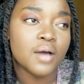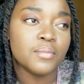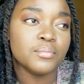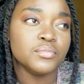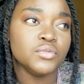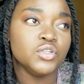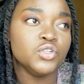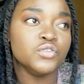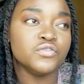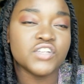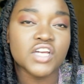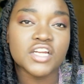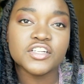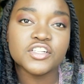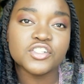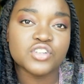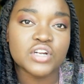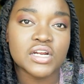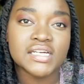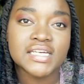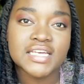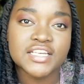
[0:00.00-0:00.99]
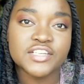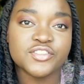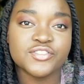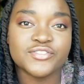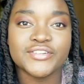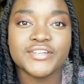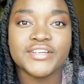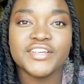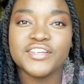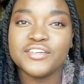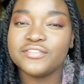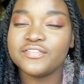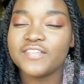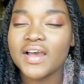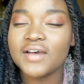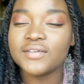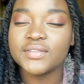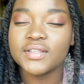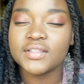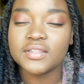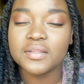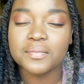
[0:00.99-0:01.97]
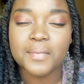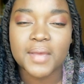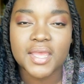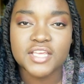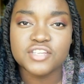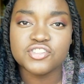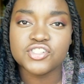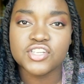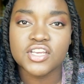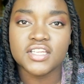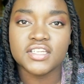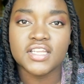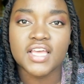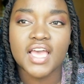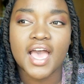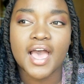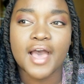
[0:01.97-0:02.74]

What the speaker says: you've done a drug history, you found that the patient